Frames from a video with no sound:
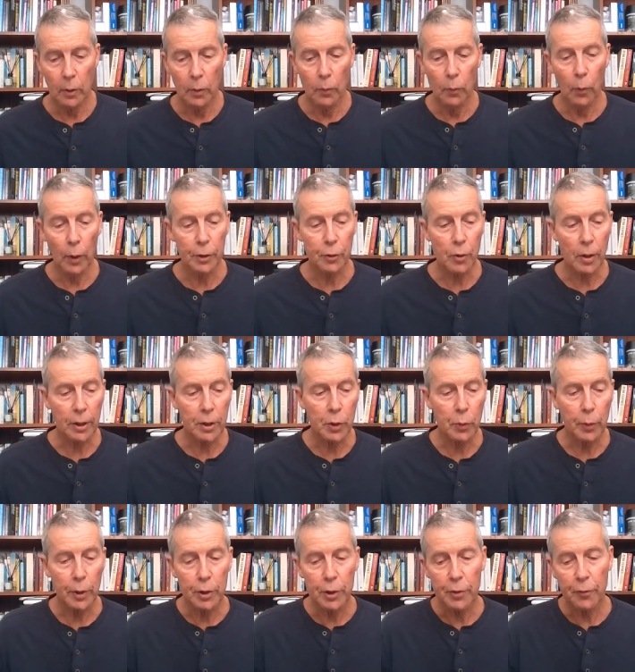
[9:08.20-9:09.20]
What drugs do
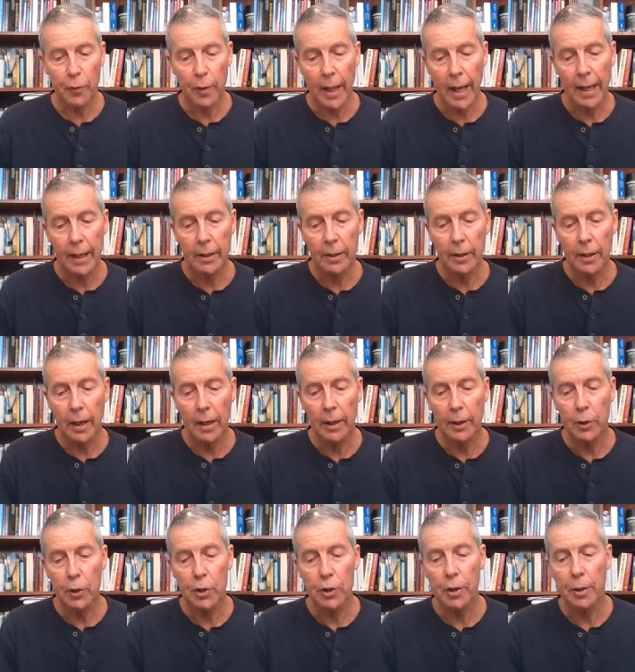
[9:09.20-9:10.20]
we use for that?
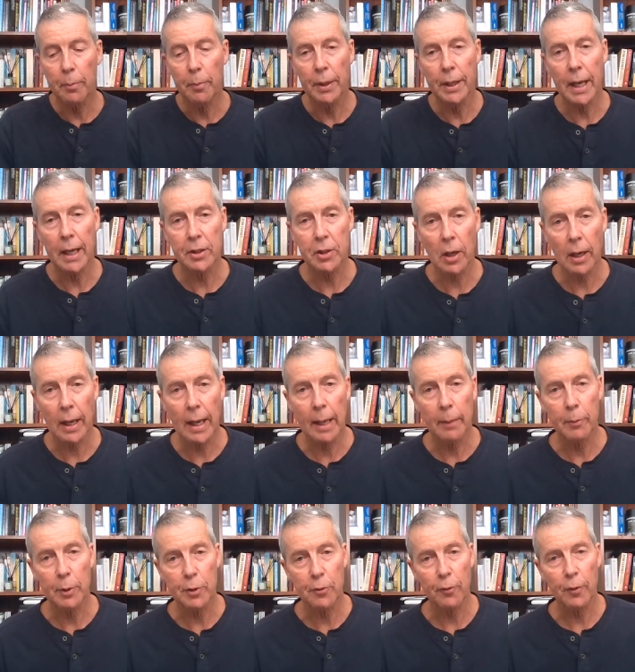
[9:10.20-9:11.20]
Usually midazolam
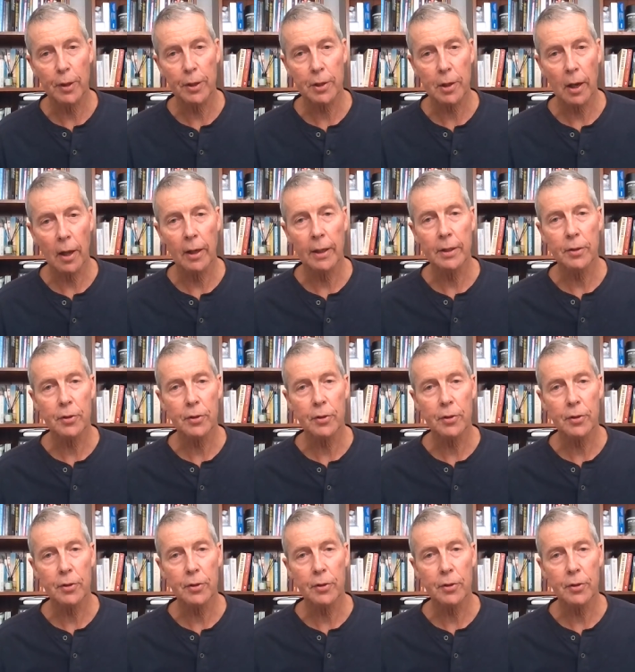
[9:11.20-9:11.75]
is first line,